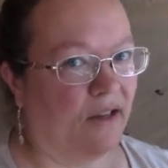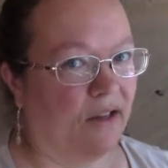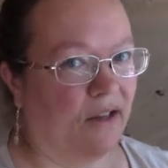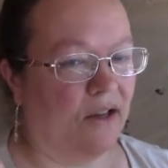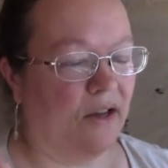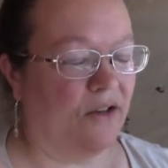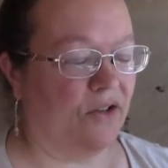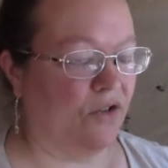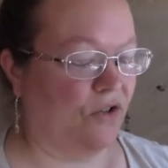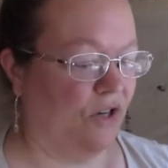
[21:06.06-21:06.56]

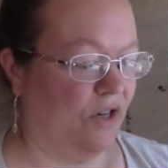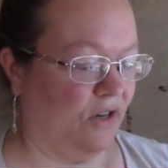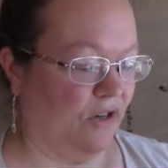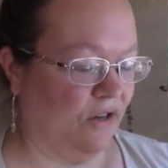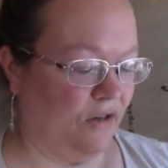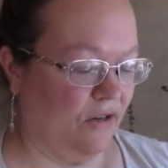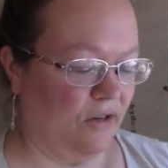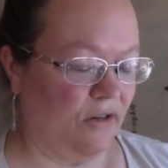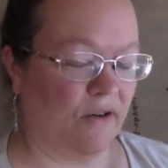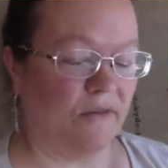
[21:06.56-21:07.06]
under
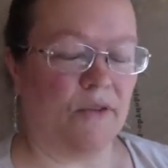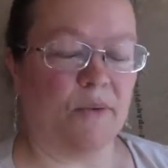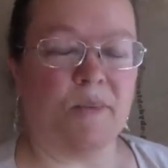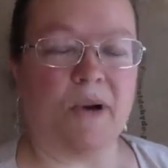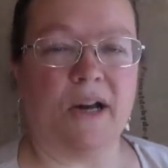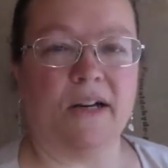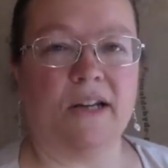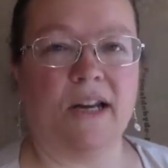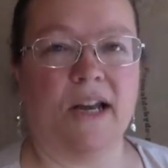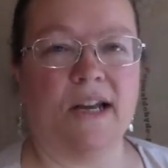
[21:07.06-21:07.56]
here of the
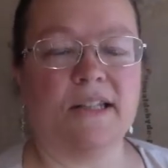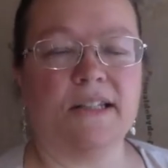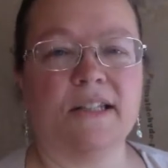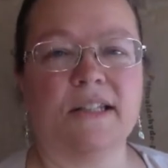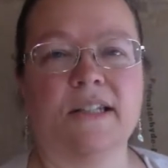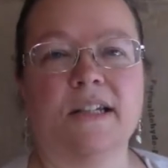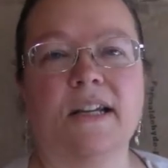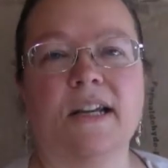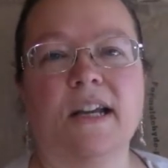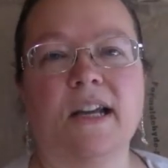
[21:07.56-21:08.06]
podcast,
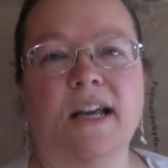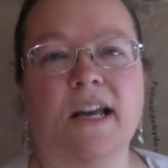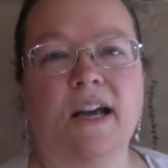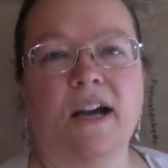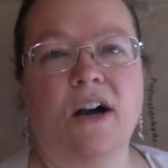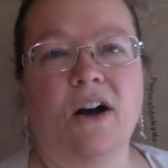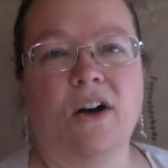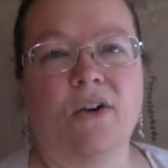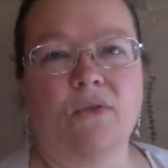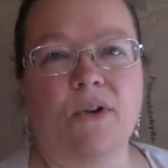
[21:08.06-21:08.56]

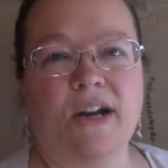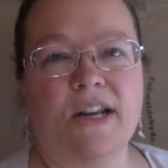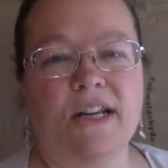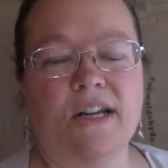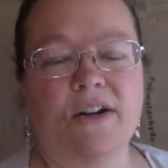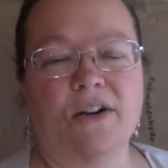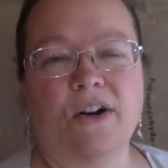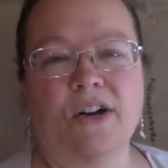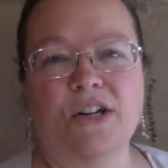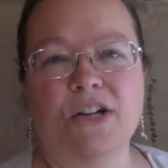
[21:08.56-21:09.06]
right
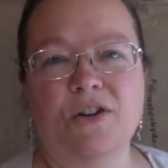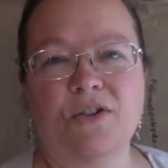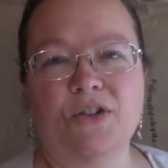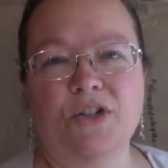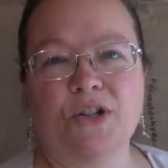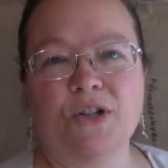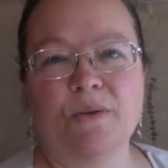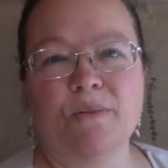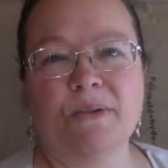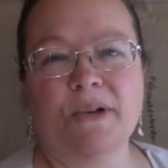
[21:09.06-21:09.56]
here on
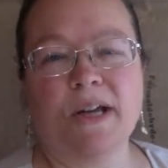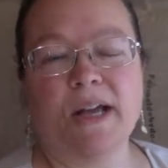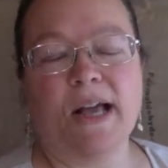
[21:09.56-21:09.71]
YouTube.